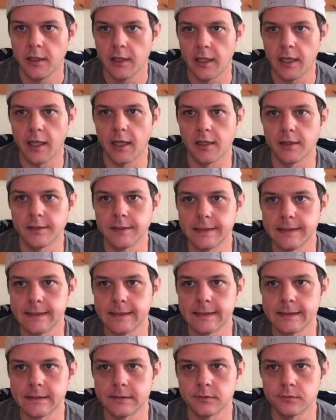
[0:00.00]
And,
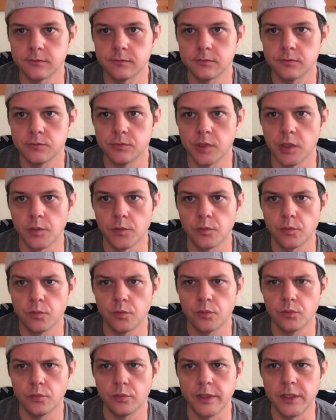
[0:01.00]
you know,
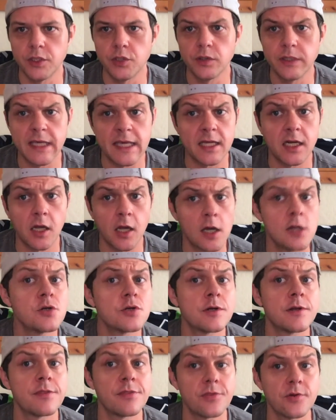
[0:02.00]
when you get
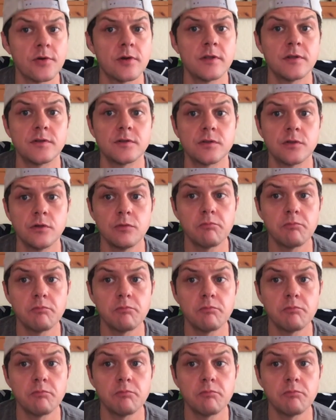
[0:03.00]
132